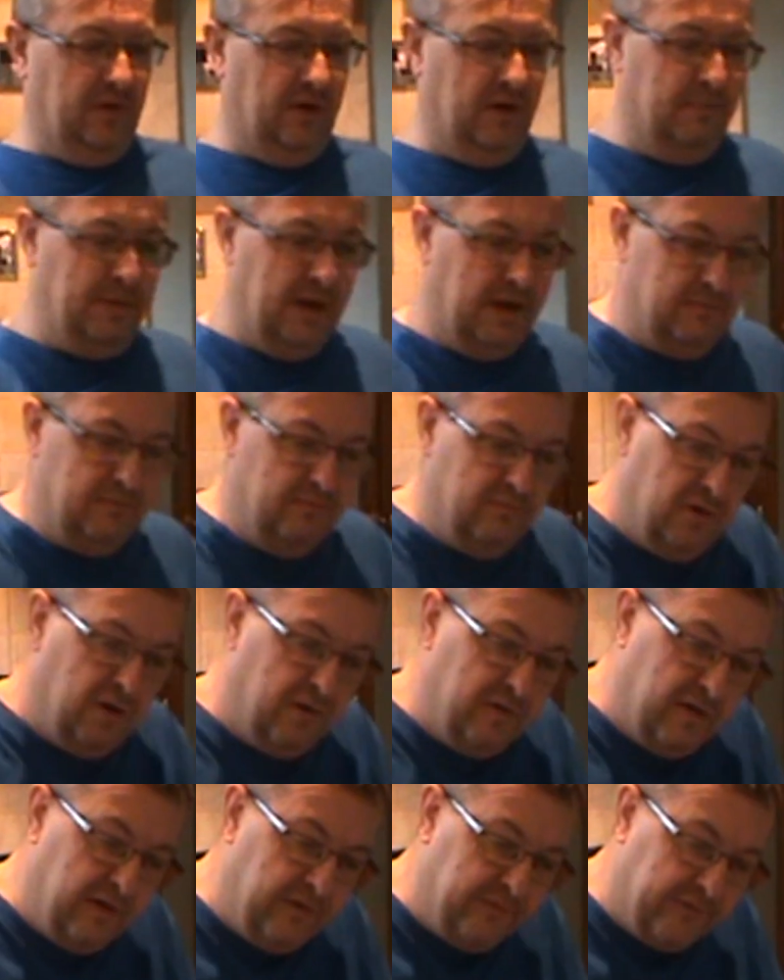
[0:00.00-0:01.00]
a bit
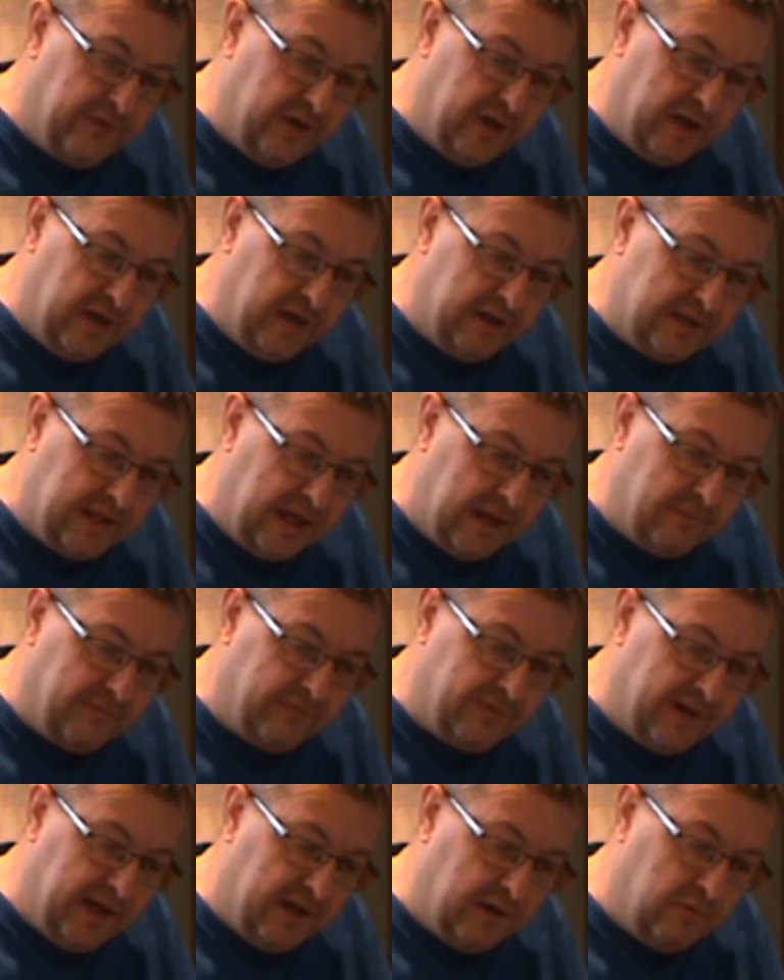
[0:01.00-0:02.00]
of
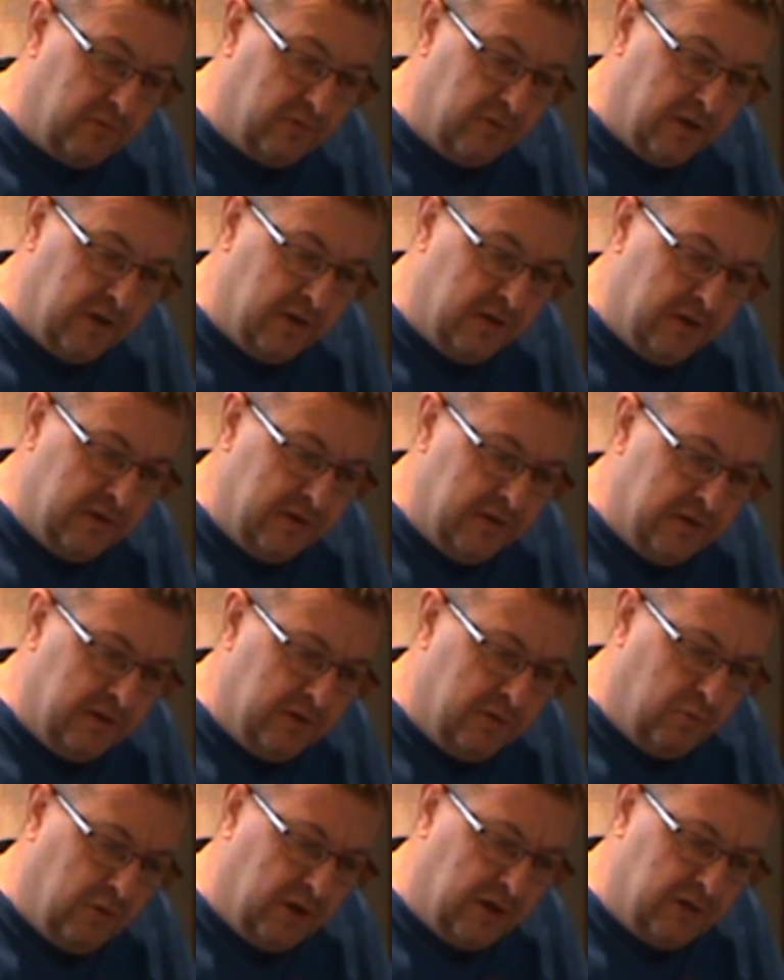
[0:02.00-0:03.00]
depth. Now,
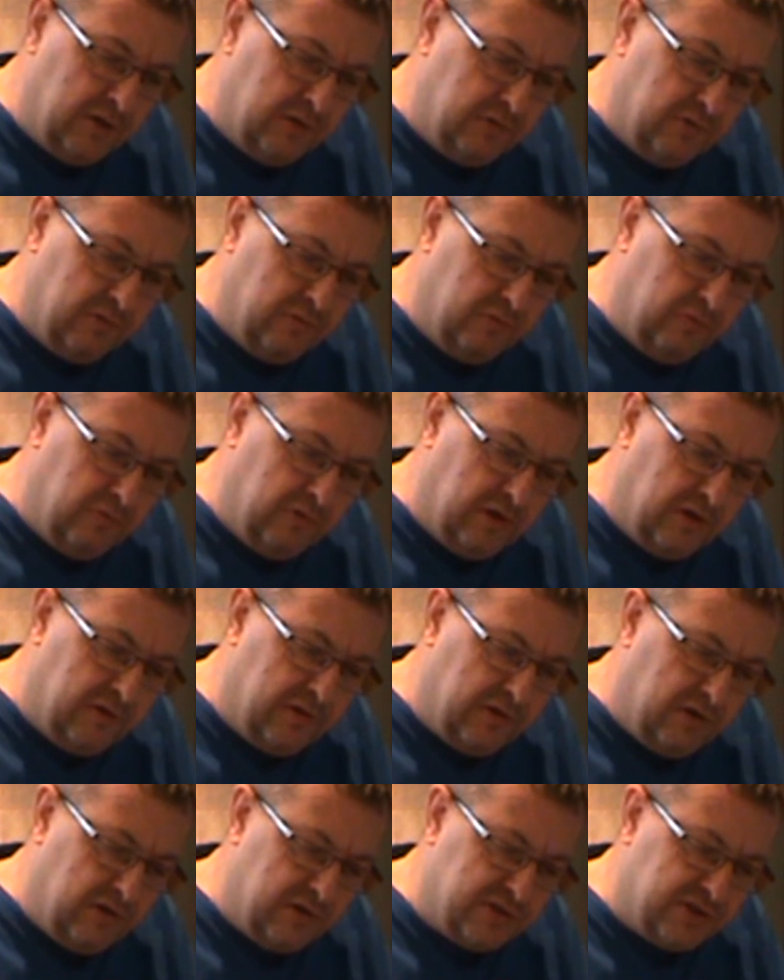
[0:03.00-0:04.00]

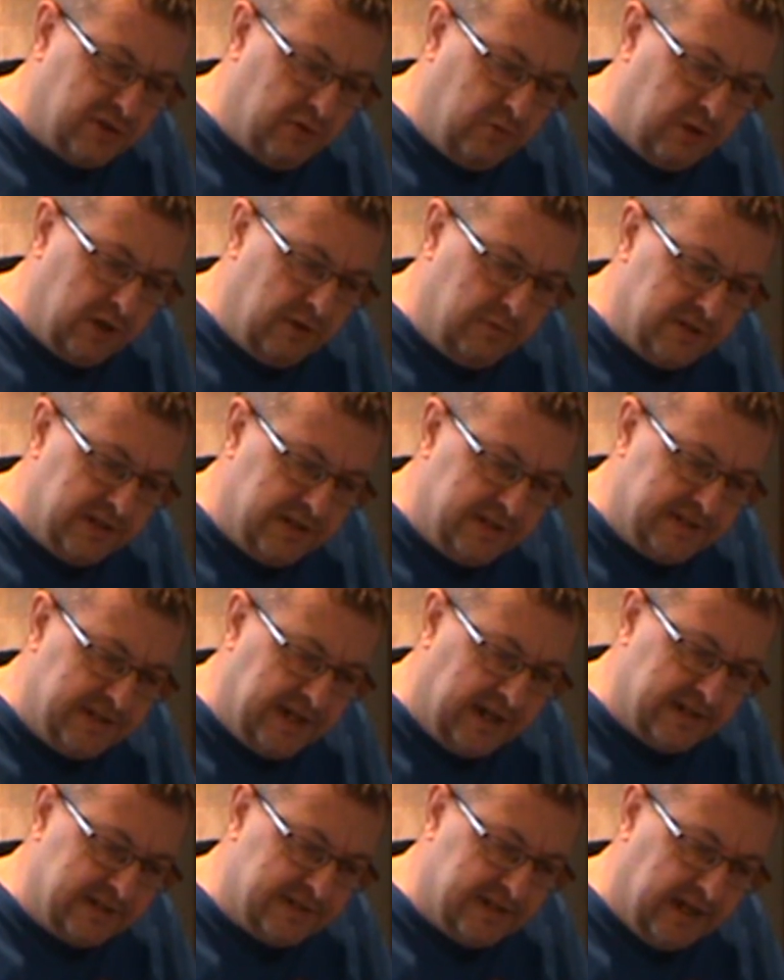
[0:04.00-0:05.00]
also when I was in
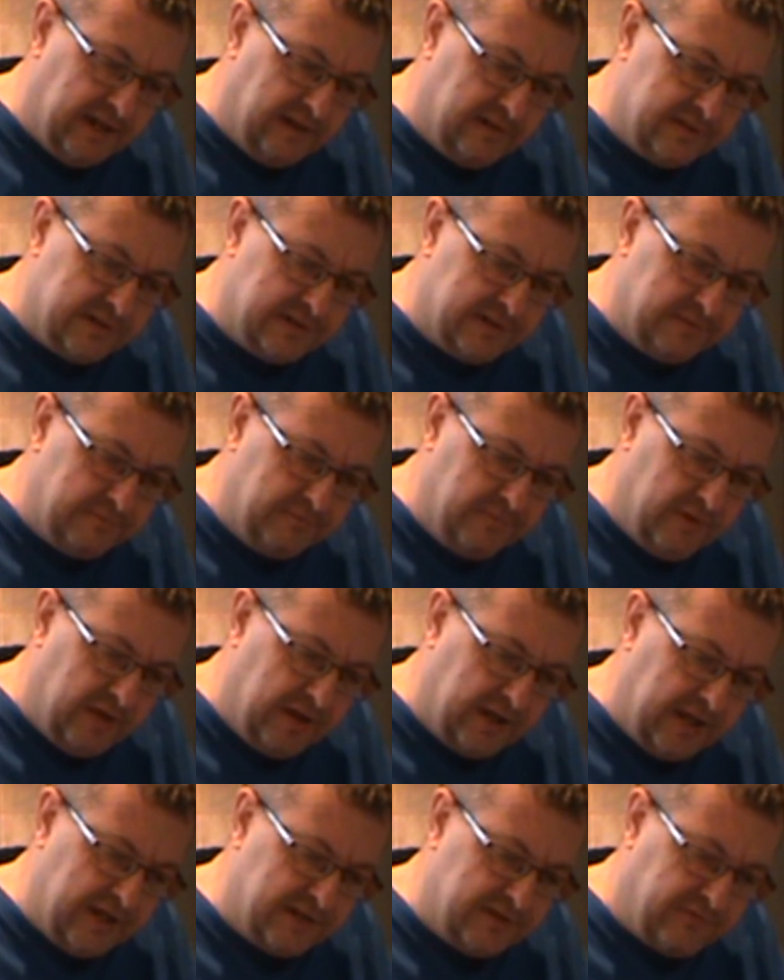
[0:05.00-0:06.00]
textiles, I
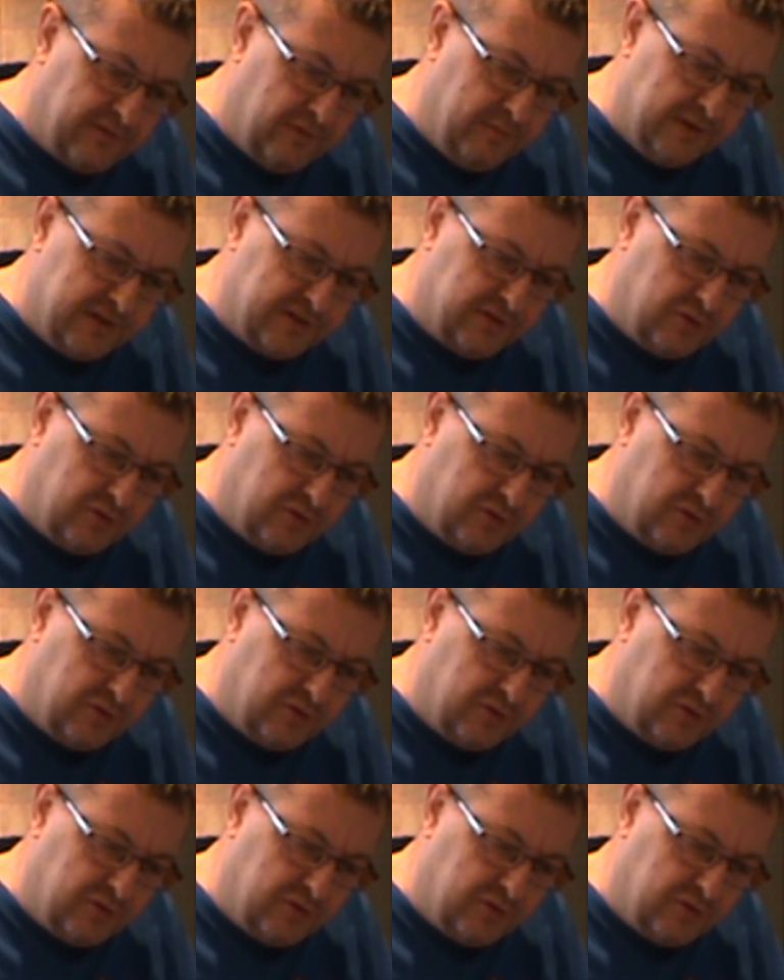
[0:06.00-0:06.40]
guess from this